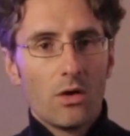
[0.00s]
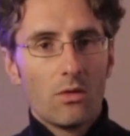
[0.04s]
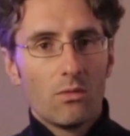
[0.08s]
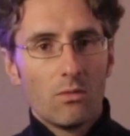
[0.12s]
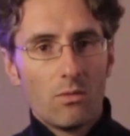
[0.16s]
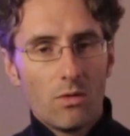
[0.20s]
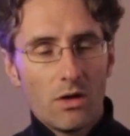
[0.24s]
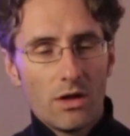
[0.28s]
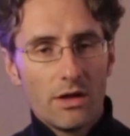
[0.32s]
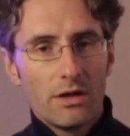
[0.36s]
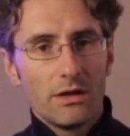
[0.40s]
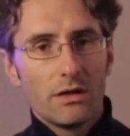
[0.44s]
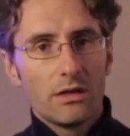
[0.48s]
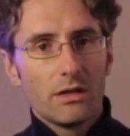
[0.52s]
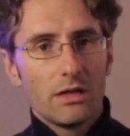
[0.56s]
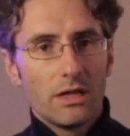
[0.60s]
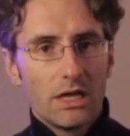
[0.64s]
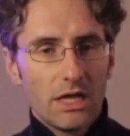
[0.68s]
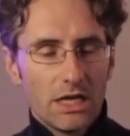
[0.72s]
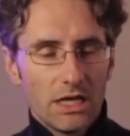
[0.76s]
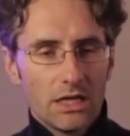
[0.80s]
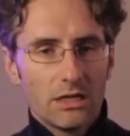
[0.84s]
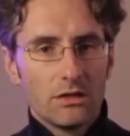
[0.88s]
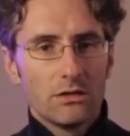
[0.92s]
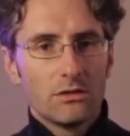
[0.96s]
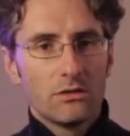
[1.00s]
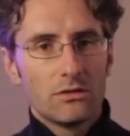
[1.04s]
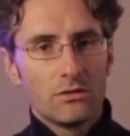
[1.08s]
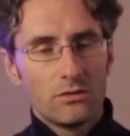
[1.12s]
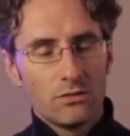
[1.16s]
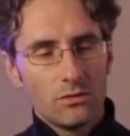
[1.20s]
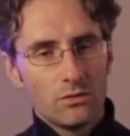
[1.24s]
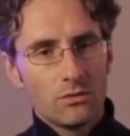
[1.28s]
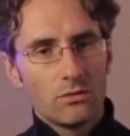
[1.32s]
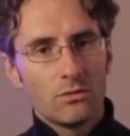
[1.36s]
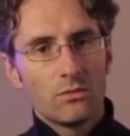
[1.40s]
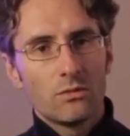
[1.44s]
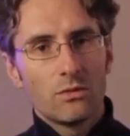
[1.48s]
one and
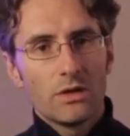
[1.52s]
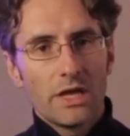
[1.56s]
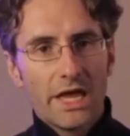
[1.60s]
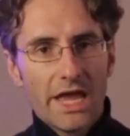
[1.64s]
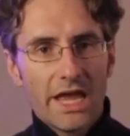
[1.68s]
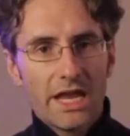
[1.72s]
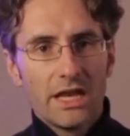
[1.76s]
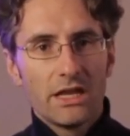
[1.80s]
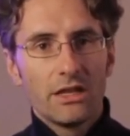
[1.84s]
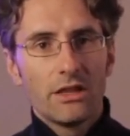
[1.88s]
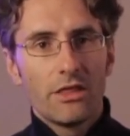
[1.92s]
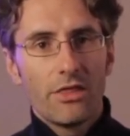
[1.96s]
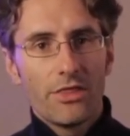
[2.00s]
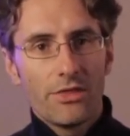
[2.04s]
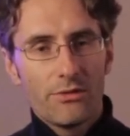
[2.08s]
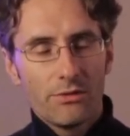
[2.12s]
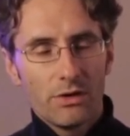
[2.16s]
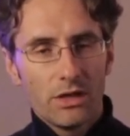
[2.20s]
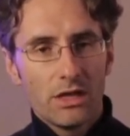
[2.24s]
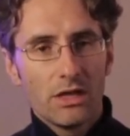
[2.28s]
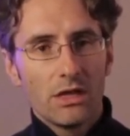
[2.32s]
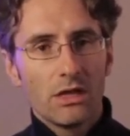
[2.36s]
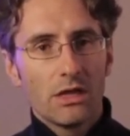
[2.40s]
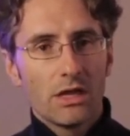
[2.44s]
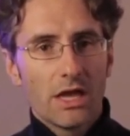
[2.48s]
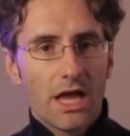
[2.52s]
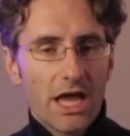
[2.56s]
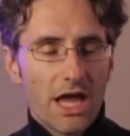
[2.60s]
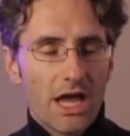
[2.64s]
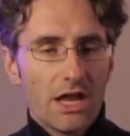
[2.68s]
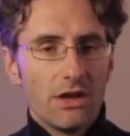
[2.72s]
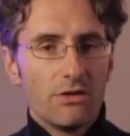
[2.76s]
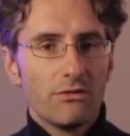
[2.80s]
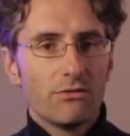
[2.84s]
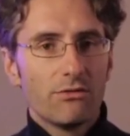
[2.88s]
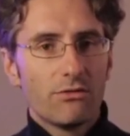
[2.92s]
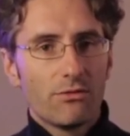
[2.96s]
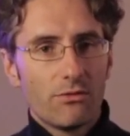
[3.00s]
two and three
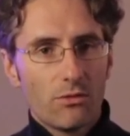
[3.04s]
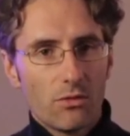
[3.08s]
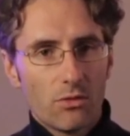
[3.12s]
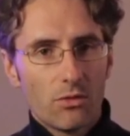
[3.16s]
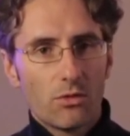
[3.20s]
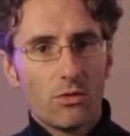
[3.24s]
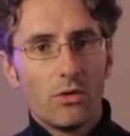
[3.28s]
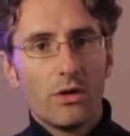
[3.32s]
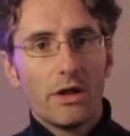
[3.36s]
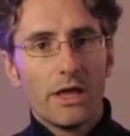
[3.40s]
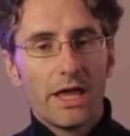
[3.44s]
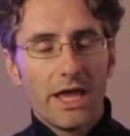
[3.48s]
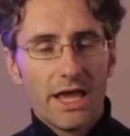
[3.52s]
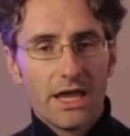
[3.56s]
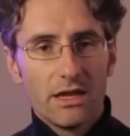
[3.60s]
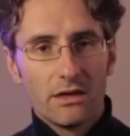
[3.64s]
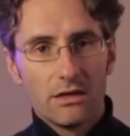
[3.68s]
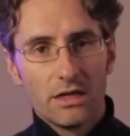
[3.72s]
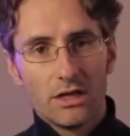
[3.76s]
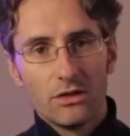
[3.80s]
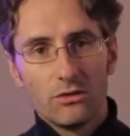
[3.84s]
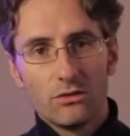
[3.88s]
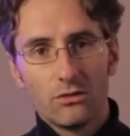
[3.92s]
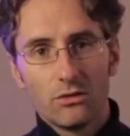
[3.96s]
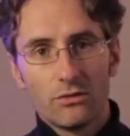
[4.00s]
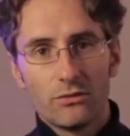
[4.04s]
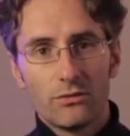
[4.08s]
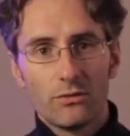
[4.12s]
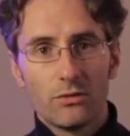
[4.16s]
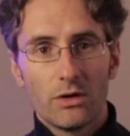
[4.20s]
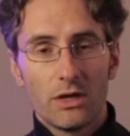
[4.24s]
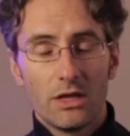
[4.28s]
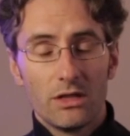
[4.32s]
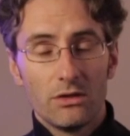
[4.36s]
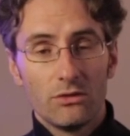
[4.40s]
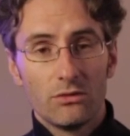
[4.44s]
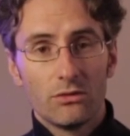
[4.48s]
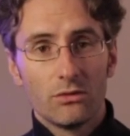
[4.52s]
and four and and so
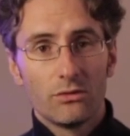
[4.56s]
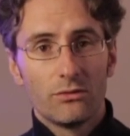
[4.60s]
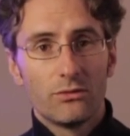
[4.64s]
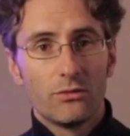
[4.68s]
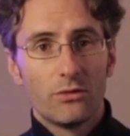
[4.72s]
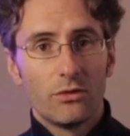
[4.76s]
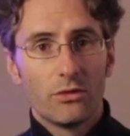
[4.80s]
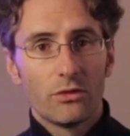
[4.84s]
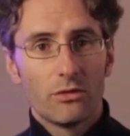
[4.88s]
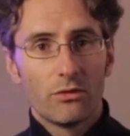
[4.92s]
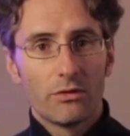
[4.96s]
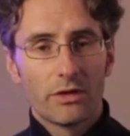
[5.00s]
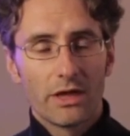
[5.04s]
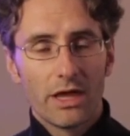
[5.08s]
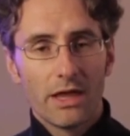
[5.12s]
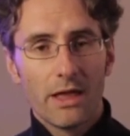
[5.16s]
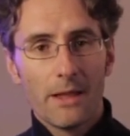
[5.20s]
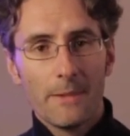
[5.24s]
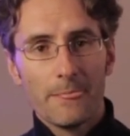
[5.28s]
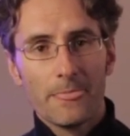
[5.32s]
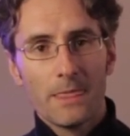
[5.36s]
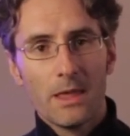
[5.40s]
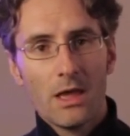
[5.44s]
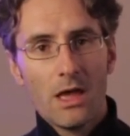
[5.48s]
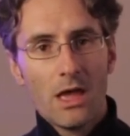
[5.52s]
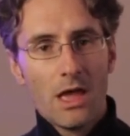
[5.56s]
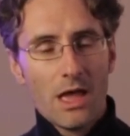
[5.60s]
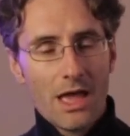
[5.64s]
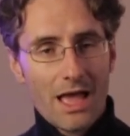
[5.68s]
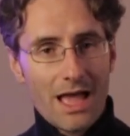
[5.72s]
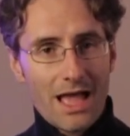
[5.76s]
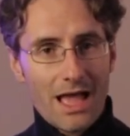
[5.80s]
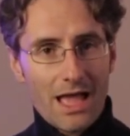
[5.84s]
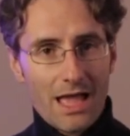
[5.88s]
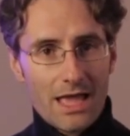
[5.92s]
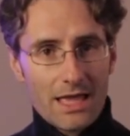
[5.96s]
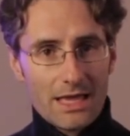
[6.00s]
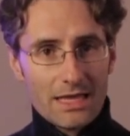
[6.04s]
and so forth okay
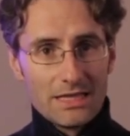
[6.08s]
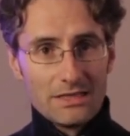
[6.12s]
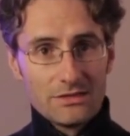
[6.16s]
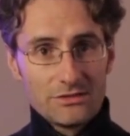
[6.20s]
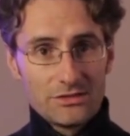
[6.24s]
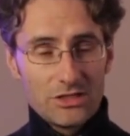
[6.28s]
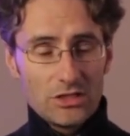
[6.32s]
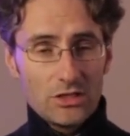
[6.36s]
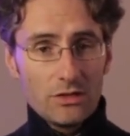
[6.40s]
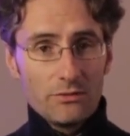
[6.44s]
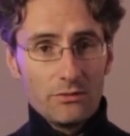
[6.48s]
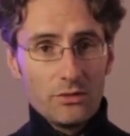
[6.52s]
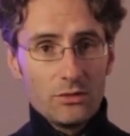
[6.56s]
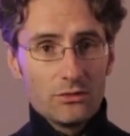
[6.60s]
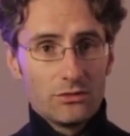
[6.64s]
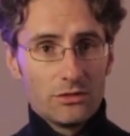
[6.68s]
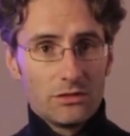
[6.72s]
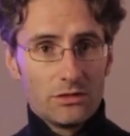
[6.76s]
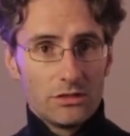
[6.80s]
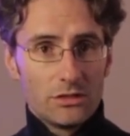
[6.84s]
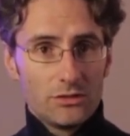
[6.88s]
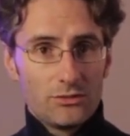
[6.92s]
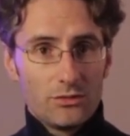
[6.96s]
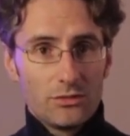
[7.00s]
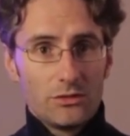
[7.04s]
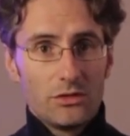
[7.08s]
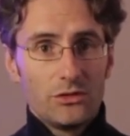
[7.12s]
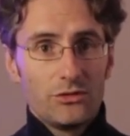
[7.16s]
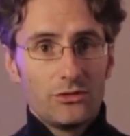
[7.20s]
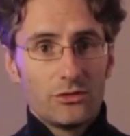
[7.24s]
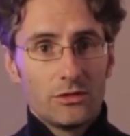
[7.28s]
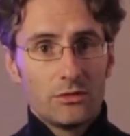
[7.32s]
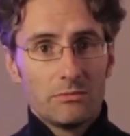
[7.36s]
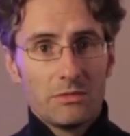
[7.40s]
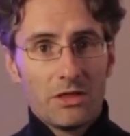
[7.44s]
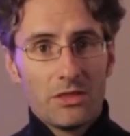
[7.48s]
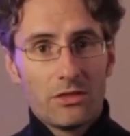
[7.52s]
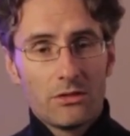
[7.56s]
instead of using the
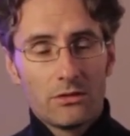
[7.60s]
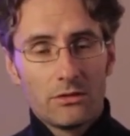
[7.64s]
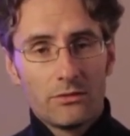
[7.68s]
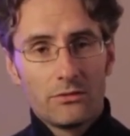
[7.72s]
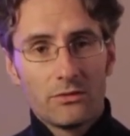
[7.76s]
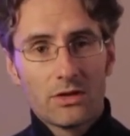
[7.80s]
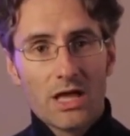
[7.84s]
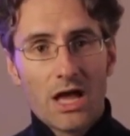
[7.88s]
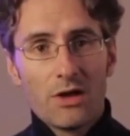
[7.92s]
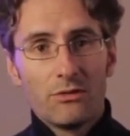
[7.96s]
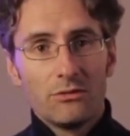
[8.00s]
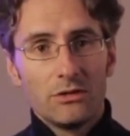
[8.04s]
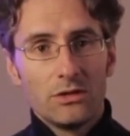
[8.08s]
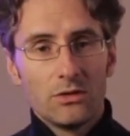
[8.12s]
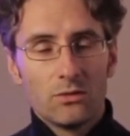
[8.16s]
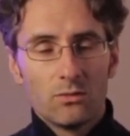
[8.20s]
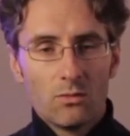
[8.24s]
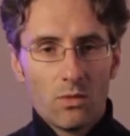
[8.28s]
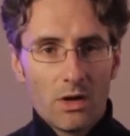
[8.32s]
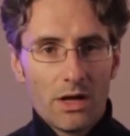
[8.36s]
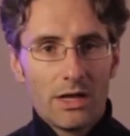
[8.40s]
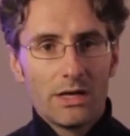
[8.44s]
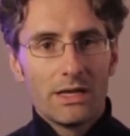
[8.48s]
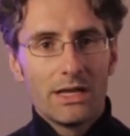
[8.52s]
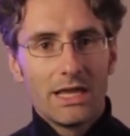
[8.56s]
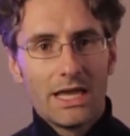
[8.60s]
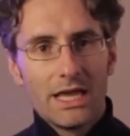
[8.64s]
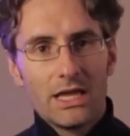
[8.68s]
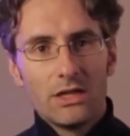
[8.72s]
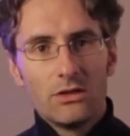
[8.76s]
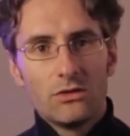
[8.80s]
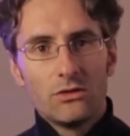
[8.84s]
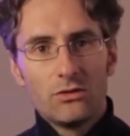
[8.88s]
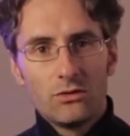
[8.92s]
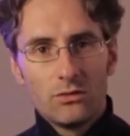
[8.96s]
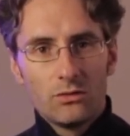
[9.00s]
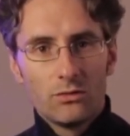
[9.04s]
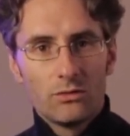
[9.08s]
traditional method of counting one
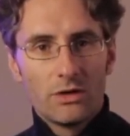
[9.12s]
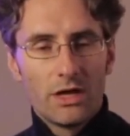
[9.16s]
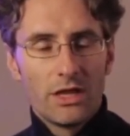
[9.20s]
and two